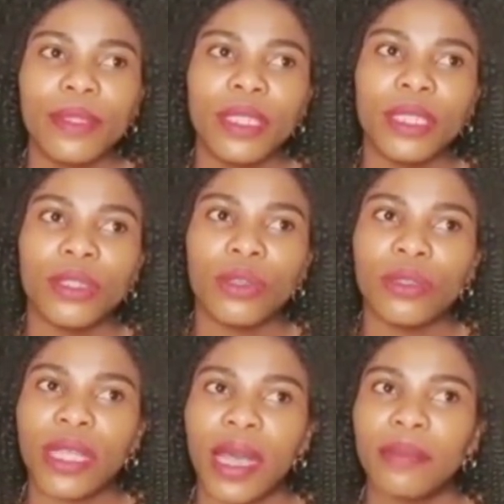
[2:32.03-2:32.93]
he
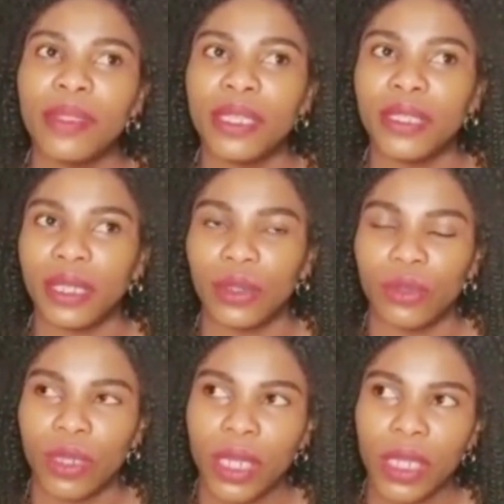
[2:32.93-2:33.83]
sold up the
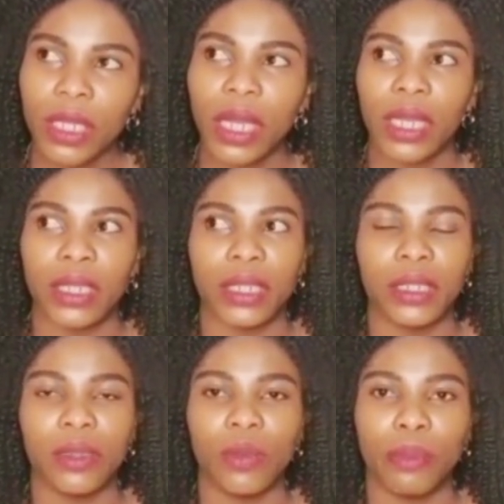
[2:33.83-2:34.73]
salon
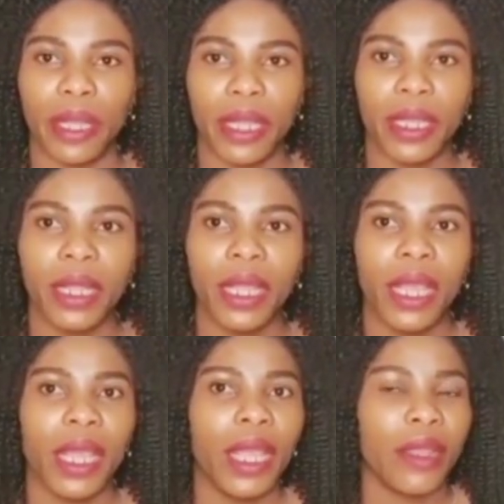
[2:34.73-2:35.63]
and opened
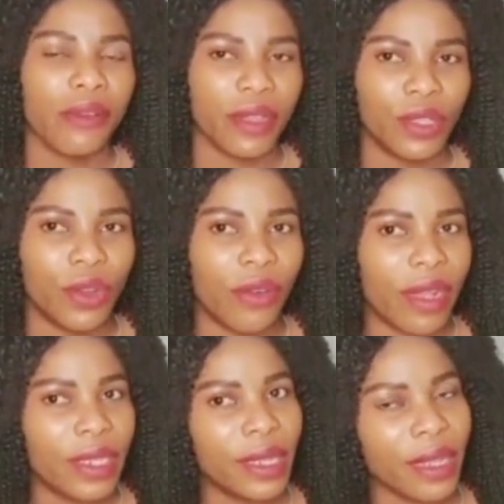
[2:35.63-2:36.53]
a
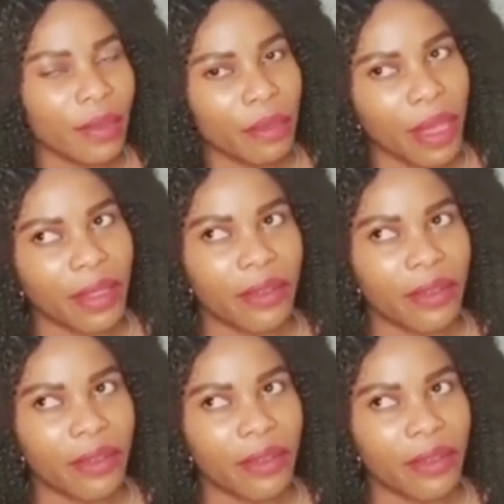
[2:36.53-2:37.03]
restaurant and bar.